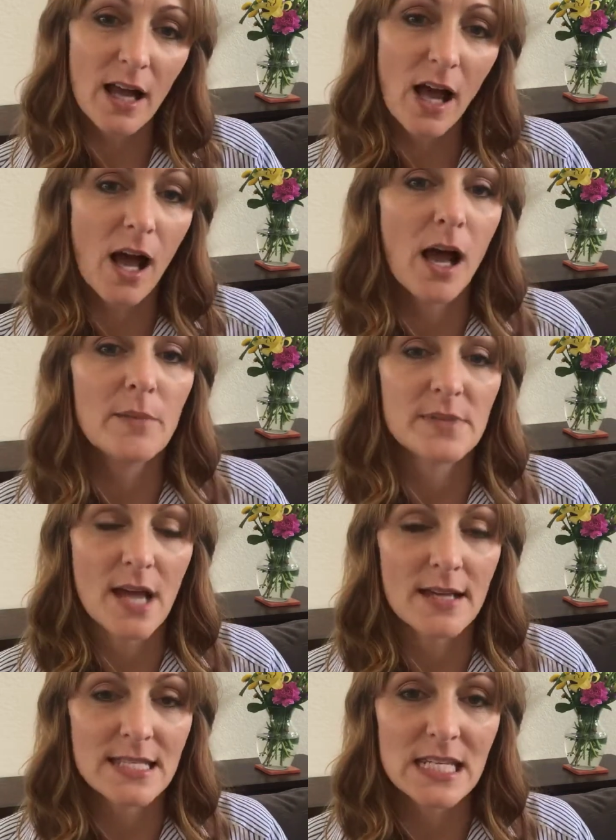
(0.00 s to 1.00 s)
.com,
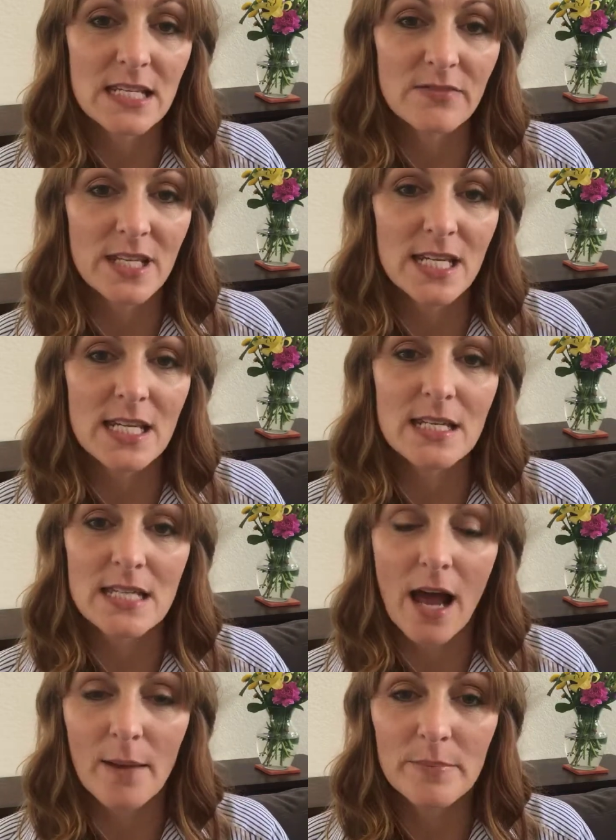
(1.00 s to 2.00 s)

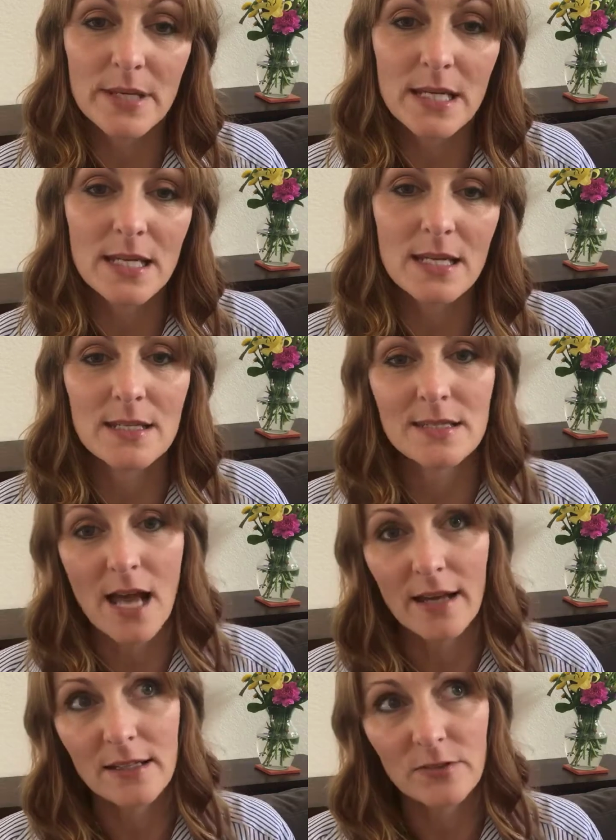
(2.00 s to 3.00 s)
.tv, .me,
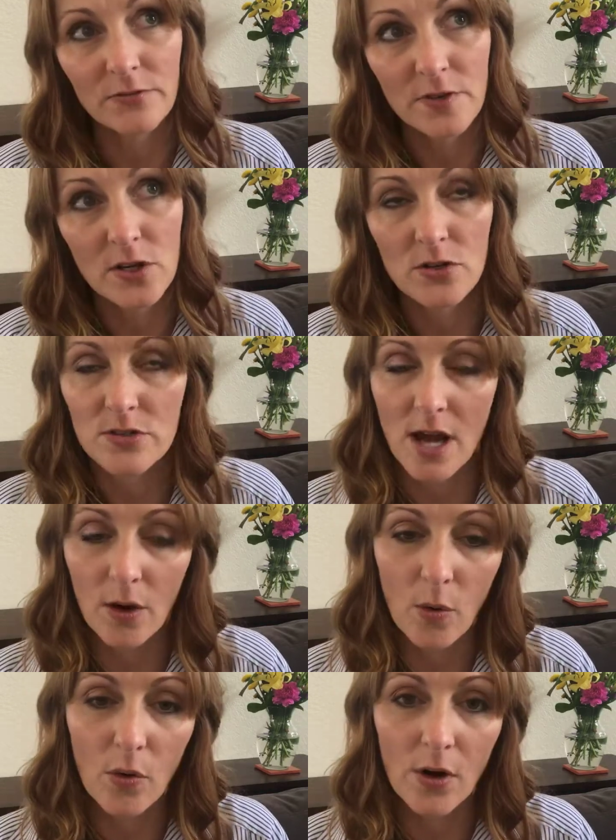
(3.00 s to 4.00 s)
.info,
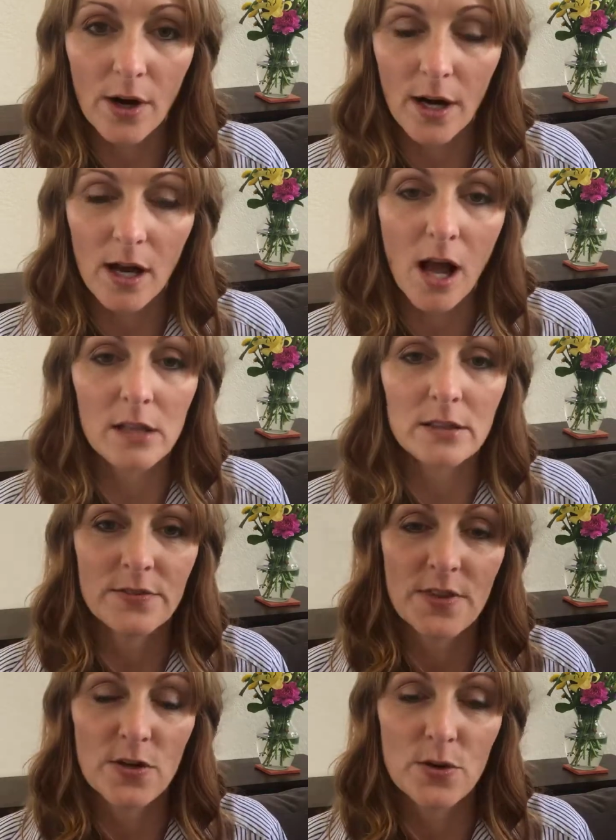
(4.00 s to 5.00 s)
.org, all
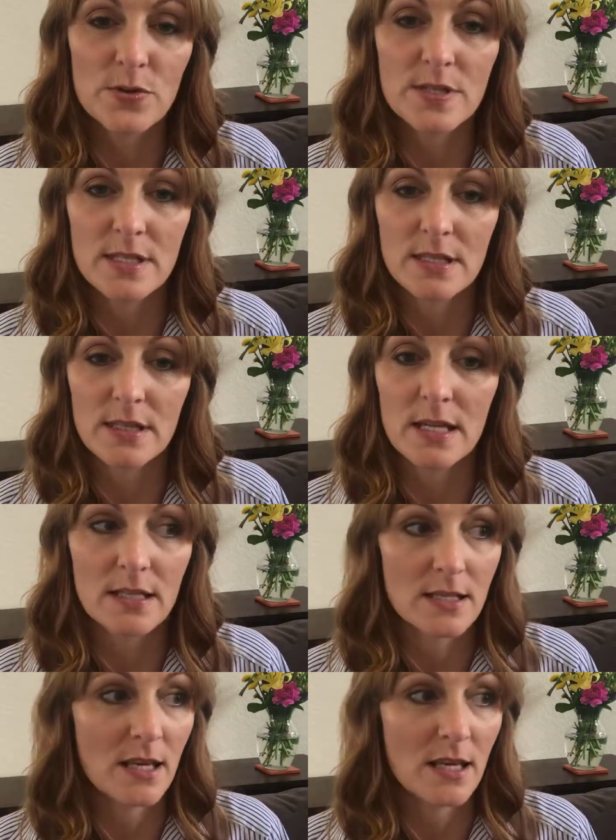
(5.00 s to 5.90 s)
of those things.